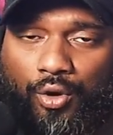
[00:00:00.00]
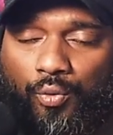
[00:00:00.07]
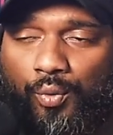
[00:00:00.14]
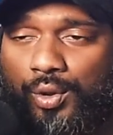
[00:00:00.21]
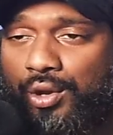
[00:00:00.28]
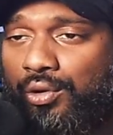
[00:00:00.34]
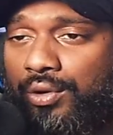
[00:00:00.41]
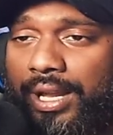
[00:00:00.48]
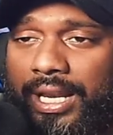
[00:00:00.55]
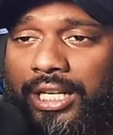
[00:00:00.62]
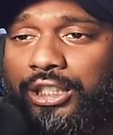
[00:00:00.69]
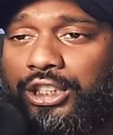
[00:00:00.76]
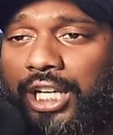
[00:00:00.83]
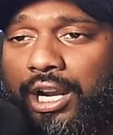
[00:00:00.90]
We going to get
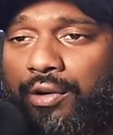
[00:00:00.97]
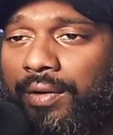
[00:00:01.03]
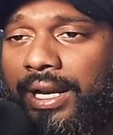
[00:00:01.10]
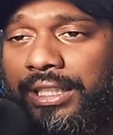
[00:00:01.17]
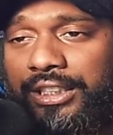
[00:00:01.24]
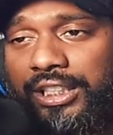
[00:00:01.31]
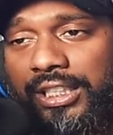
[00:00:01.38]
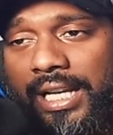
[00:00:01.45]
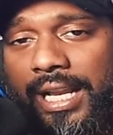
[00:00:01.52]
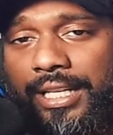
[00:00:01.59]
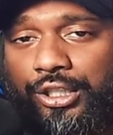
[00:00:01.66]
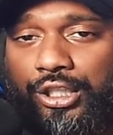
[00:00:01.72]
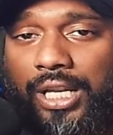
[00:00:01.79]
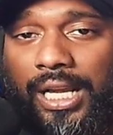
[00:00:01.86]
a generation
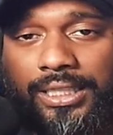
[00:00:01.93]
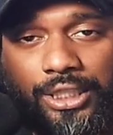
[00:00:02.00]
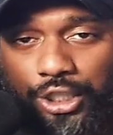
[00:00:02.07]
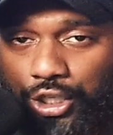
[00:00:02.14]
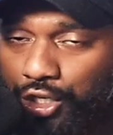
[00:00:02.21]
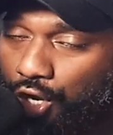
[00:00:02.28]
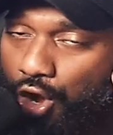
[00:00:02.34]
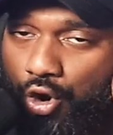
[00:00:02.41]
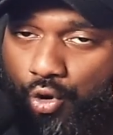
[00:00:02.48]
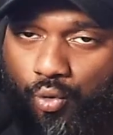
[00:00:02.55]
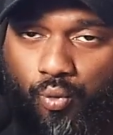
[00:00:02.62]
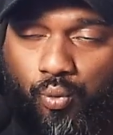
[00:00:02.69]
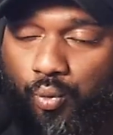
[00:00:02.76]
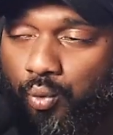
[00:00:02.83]
that doesn't know
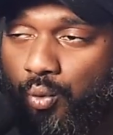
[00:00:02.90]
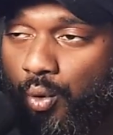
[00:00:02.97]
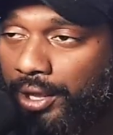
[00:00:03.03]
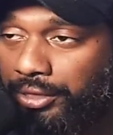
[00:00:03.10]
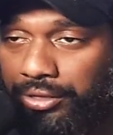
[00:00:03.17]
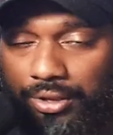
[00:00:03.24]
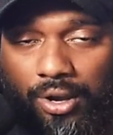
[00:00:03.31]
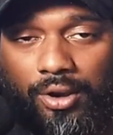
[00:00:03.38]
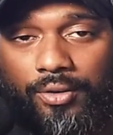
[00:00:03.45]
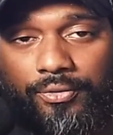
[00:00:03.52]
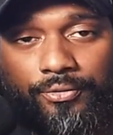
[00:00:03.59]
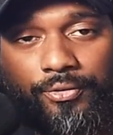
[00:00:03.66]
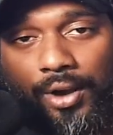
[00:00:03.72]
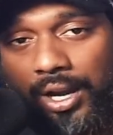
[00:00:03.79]
what the
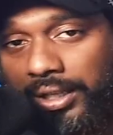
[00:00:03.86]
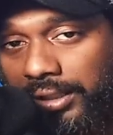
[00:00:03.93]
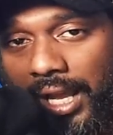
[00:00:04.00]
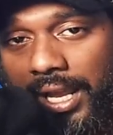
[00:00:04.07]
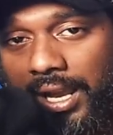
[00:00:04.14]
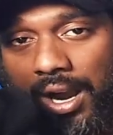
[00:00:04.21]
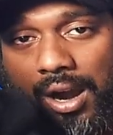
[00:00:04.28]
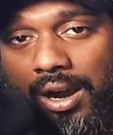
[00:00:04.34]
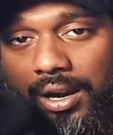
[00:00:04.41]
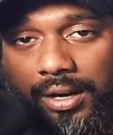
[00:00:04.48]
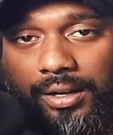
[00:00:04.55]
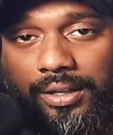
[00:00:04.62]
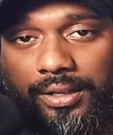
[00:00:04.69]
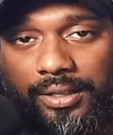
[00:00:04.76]
fuck they
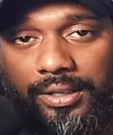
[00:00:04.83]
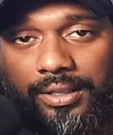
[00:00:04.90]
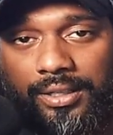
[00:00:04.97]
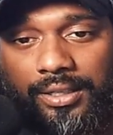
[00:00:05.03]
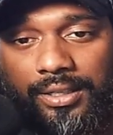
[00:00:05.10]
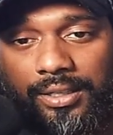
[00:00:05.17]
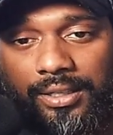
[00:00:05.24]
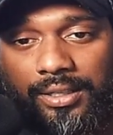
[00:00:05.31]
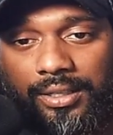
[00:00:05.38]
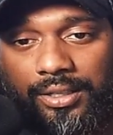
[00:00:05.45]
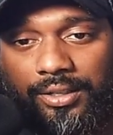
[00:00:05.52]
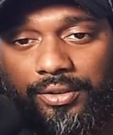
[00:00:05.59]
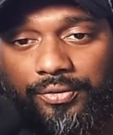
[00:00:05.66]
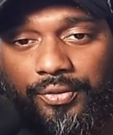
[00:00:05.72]
are.
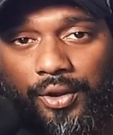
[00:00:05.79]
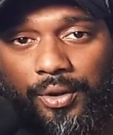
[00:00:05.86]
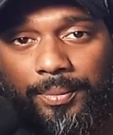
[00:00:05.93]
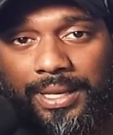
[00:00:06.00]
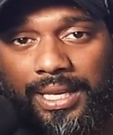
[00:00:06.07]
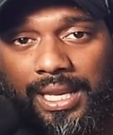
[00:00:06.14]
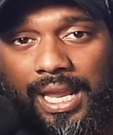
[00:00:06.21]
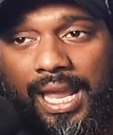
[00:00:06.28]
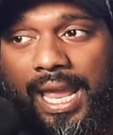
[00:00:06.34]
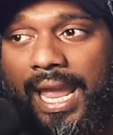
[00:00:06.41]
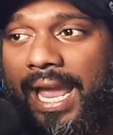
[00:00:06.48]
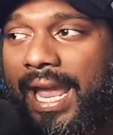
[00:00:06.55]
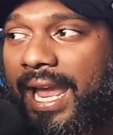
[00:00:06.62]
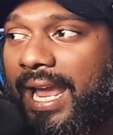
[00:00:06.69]
You feel me?
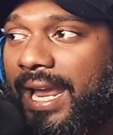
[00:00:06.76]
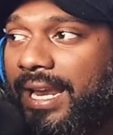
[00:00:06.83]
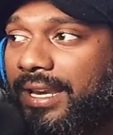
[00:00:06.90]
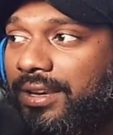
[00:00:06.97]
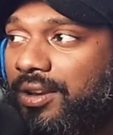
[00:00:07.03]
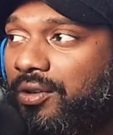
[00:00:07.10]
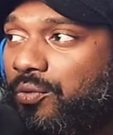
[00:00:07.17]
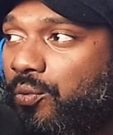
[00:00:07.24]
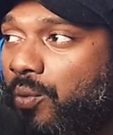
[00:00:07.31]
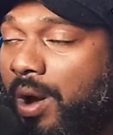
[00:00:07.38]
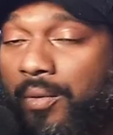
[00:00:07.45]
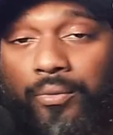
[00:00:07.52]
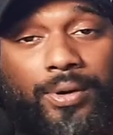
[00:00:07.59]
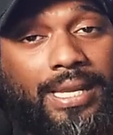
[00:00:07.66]
And
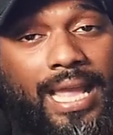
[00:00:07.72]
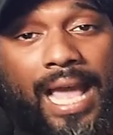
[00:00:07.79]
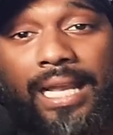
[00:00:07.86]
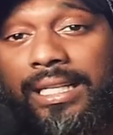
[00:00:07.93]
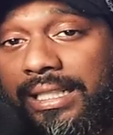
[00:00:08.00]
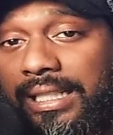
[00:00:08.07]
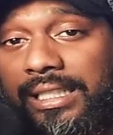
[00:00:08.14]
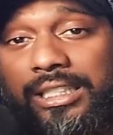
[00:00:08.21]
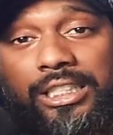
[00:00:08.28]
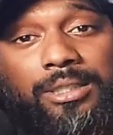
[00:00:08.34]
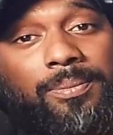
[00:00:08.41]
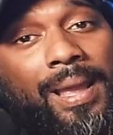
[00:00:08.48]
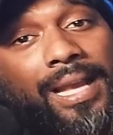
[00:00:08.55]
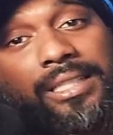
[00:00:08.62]
when reality
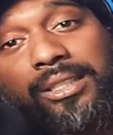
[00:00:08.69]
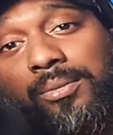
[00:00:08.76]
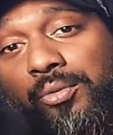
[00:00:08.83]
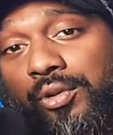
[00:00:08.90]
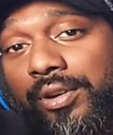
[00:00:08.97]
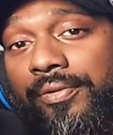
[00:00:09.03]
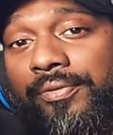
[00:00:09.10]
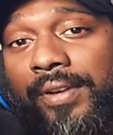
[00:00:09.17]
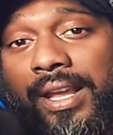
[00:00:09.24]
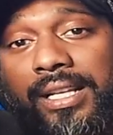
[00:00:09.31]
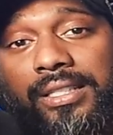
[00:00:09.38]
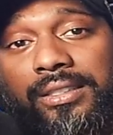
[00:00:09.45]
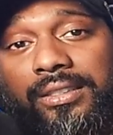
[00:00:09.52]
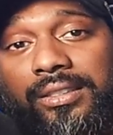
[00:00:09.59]
smacks them on the
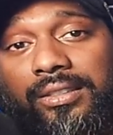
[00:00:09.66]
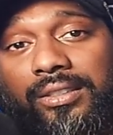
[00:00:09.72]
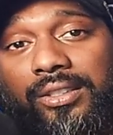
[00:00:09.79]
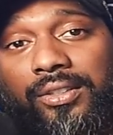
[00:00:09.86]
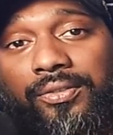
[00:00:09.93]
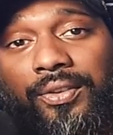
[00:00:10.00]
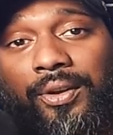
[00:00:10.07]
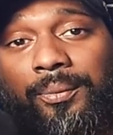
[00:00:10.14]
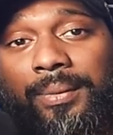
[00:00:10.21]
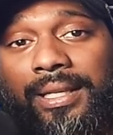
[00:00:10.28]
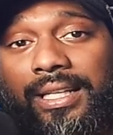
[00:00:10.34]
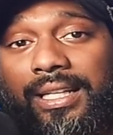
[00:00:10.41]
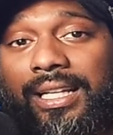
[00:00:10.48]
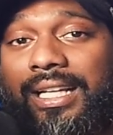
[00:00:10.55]
face, you feel
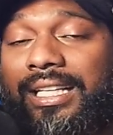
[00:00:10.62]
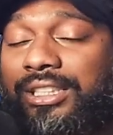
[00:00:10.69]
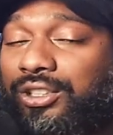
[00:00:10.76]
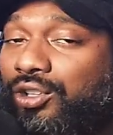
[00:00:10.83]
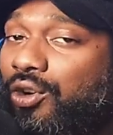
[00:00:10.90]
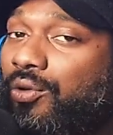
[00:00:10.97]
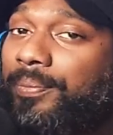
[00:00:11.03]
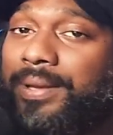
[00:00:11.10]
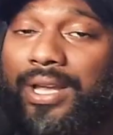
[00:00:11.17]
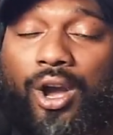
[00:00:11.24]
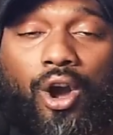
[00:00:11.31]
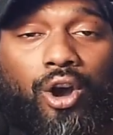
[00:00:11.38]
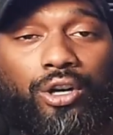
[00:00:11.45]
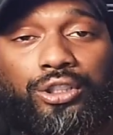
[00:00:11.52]
me, it's going to be a
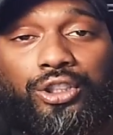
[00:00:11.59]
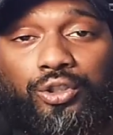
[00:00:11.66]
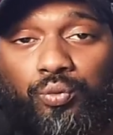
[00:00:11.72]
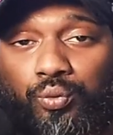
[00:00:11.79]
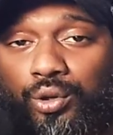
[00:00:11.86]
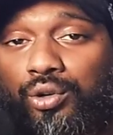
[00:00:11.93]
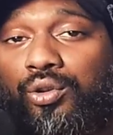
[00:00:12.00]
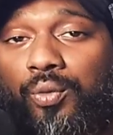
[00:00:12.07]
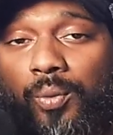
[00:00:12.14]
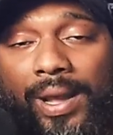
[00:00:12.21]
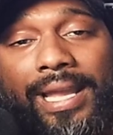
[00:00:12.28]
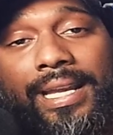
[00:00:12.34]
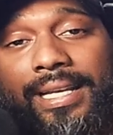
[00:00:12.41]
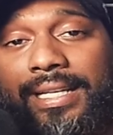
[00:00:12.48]
harsh, rude
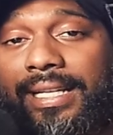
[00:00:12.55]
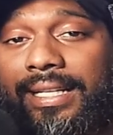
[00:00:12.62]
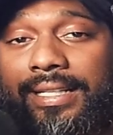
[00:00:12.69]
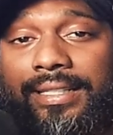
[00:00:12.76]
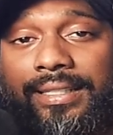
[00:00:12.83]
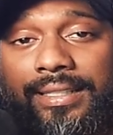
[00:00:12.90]
awakening.